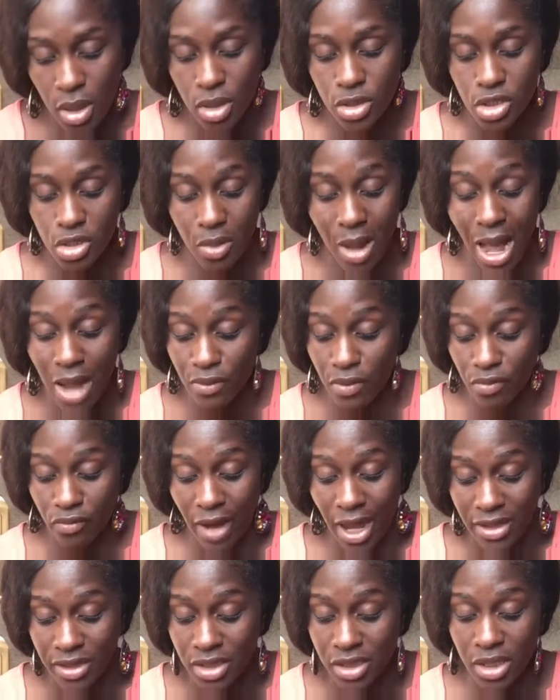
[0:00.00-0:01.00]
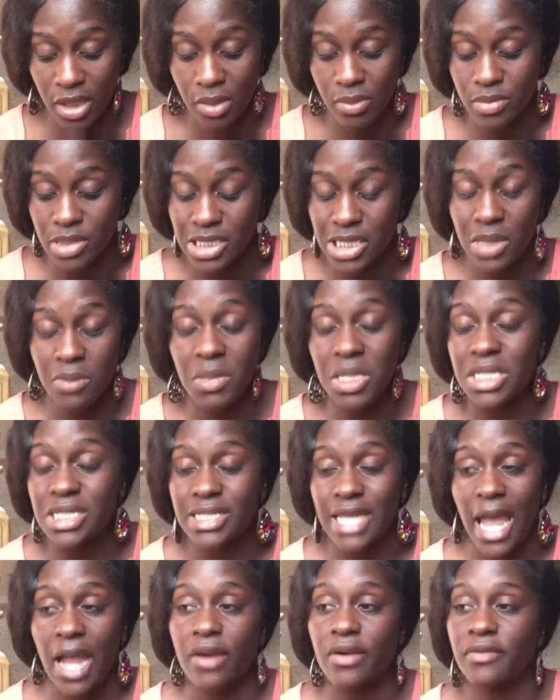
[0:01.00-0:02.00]
So I would rather them see me
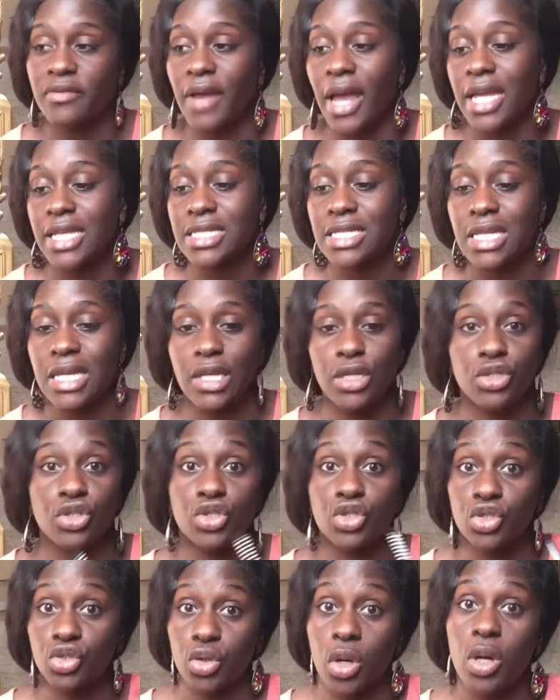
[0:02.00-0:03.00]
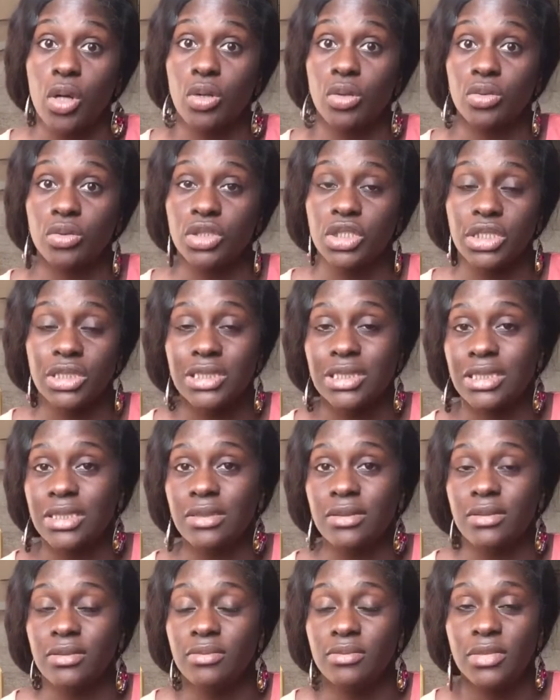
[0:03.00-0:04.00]
sacrifice and struggle just
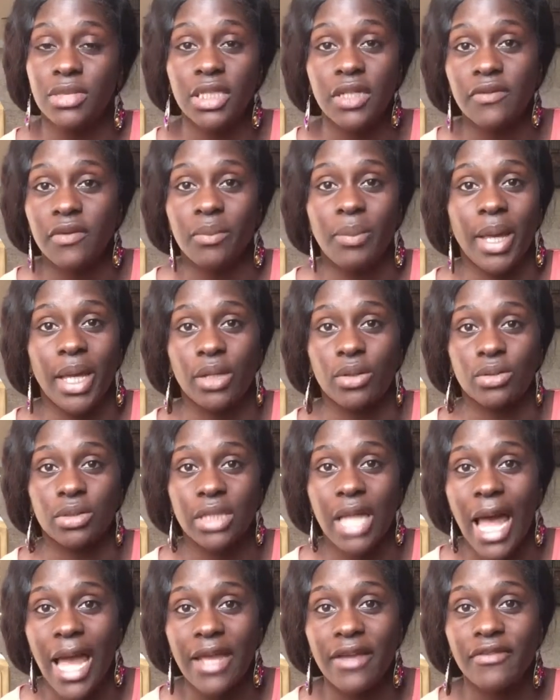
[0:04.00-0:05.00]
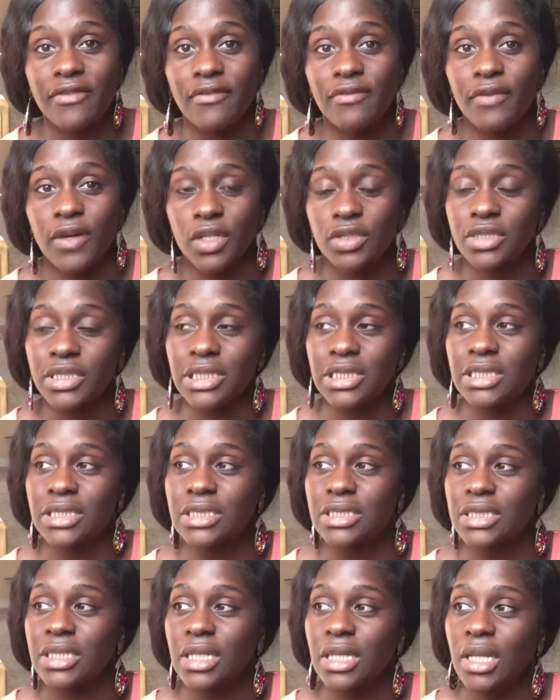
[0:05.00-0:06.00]
to live a better life,
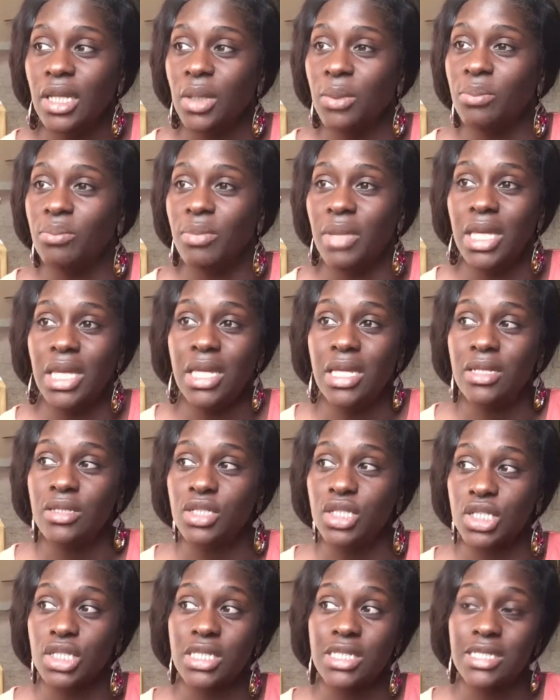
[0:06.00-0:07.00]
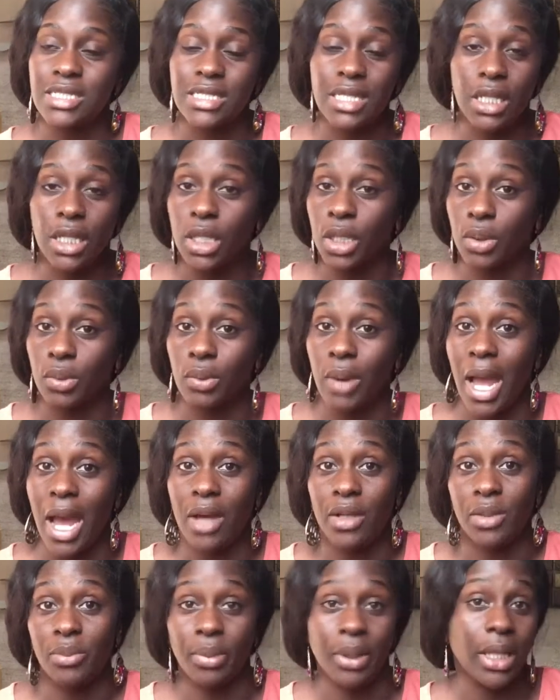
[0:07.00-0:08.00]
versus me just sitting
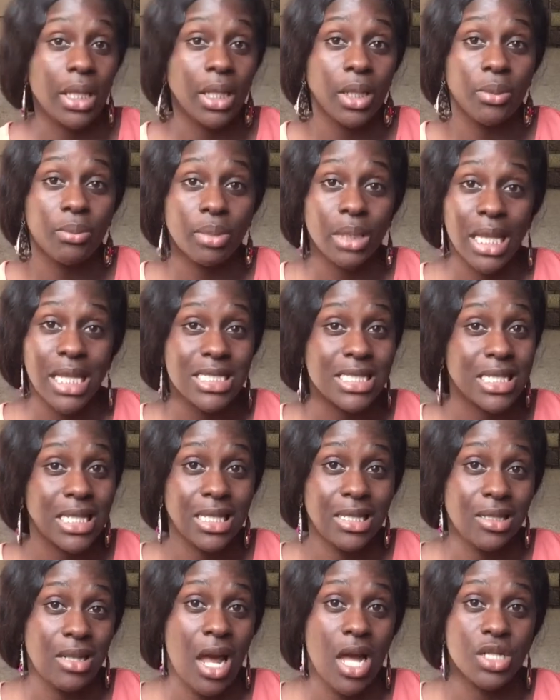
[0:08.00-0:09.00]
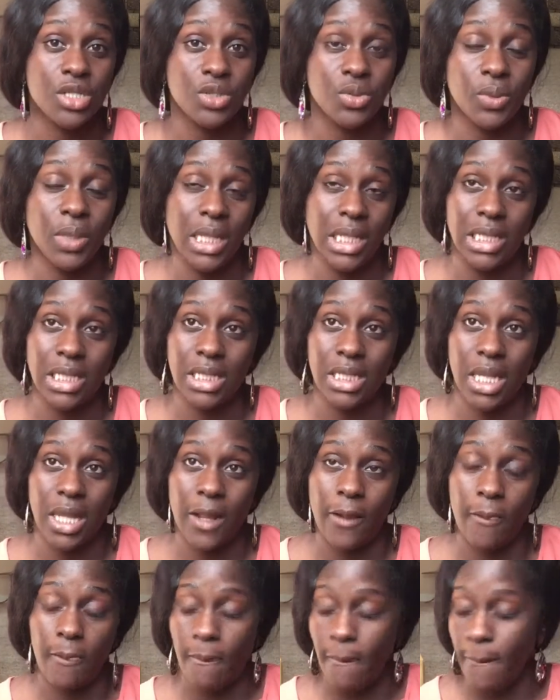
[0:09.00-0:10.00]
around and being complacent and not doing anything.